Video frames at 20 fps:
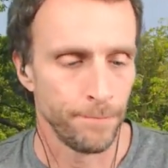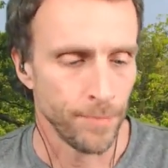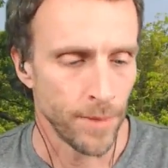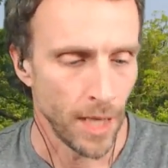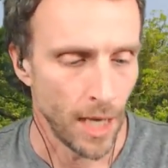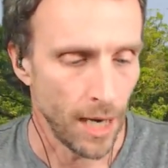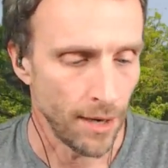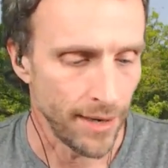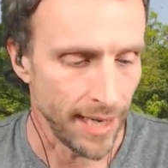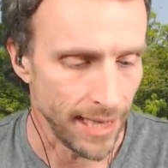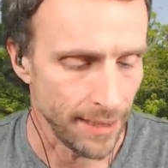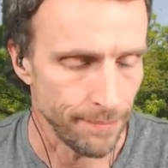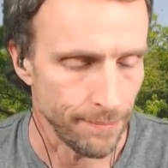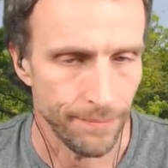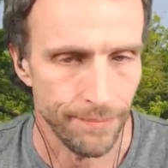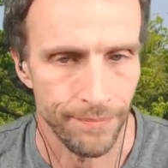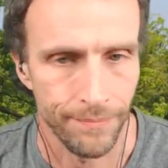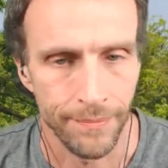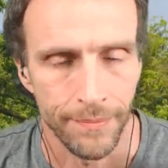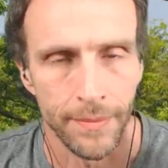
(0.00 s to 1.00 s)
All right.
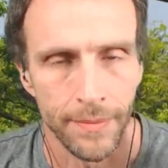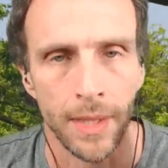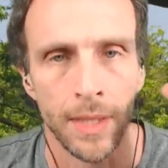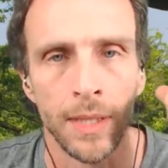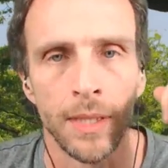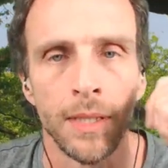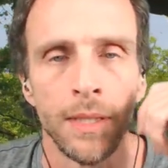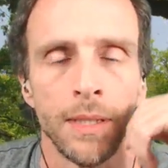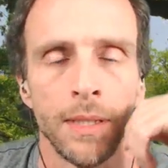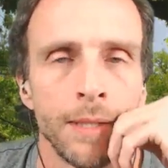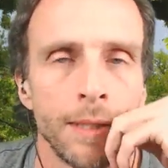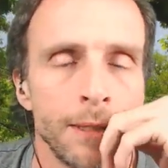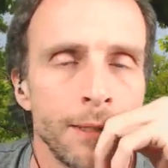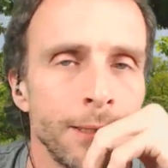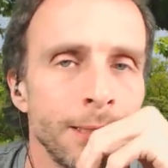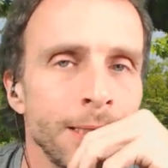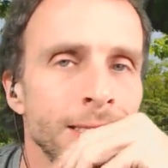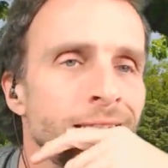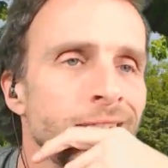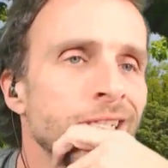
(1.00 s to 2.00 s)

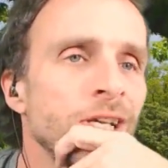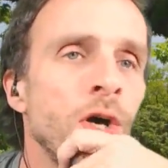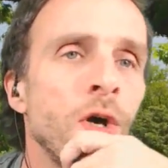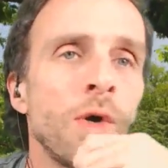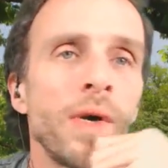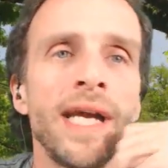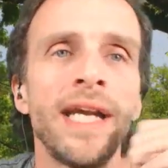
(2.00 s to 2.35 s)
So